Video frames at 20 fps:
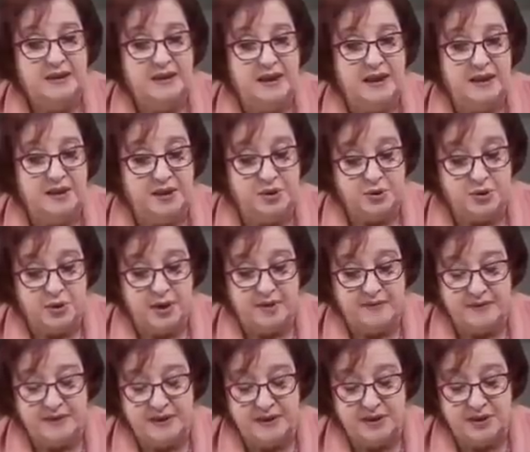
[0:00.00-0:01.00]
that are
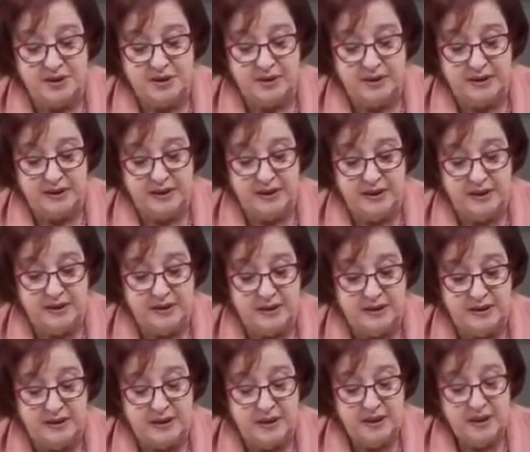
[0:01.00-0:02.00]
drafted. So I think
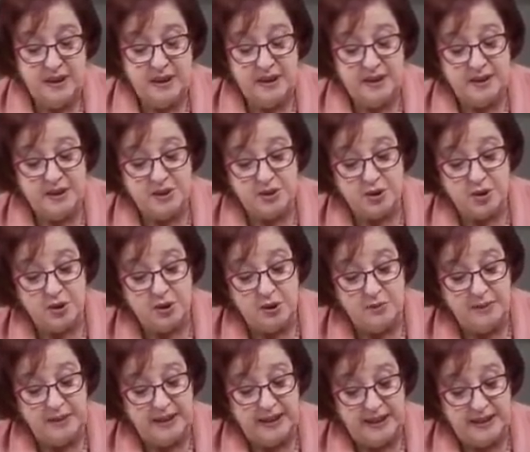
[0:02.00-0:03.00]
that there's going
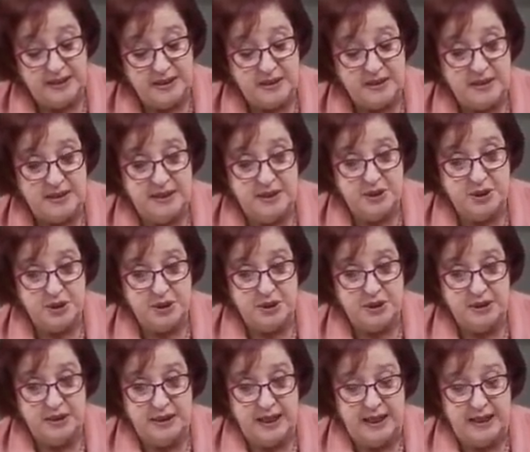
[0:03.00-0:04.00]
to be
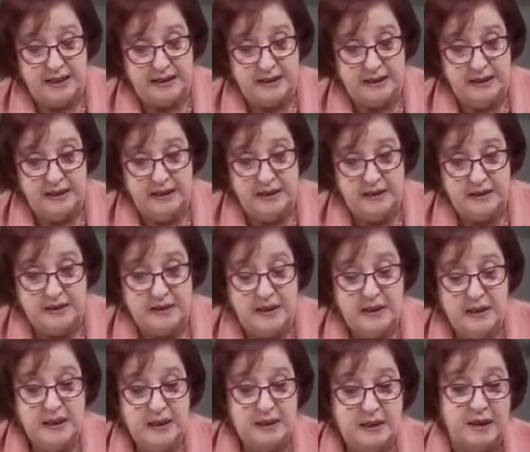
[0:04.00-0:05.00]
legislation that
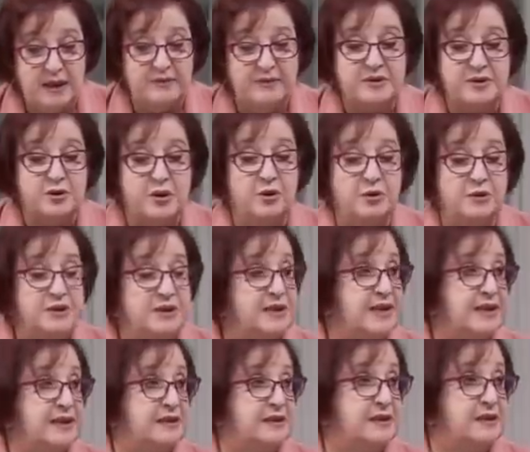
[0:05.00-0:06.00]
covers all
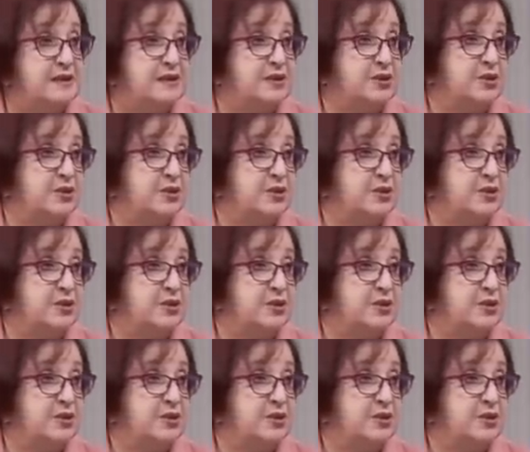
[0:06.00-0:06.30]
sectors.